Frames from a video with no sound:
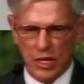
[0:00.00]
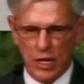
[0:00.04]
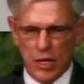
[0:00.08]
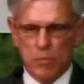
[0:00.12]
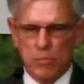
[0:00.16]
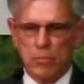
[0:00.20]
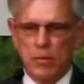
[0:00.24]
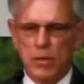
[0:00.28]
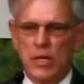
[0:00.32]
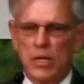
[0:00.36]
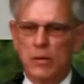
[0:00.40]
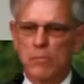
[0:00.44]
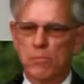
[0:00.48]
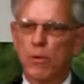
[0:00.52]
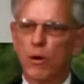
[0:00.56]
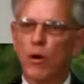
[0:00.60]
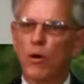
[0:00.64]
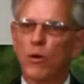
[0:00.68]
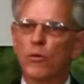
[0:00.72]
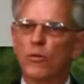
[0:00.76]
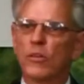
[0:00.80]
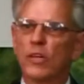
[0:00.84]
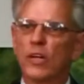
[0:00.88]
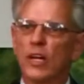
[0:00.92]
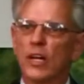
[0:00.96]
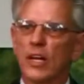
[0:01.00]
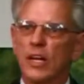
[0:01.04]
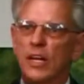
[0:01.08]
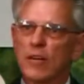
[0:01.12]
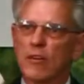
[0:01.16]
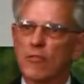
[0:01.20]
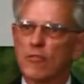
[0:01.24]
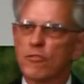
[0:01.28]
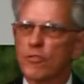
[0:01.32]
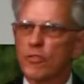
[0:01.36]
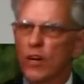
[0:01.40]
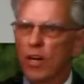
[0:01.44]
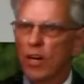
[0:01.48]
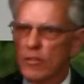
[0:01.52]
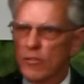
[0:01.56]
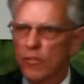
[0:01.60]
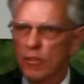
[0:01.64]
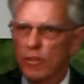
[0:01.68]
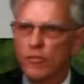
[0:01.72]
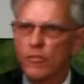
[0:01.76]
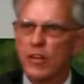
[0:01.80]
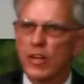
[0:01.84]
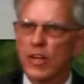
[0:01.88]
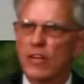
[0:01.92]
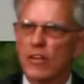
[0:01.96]
being poked in front of her
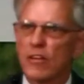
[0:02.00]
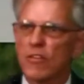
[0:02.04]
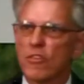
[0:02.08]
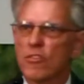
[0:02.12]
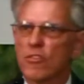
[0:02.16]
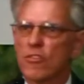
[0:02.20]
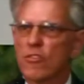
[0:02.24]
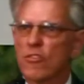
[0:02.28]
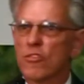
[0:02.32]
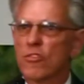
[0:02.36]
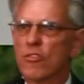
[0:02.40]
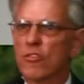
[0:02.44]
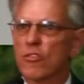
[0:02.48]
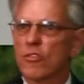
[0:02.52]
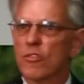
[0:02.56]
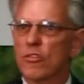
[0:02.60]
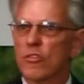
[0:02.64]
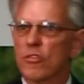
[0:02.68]
face.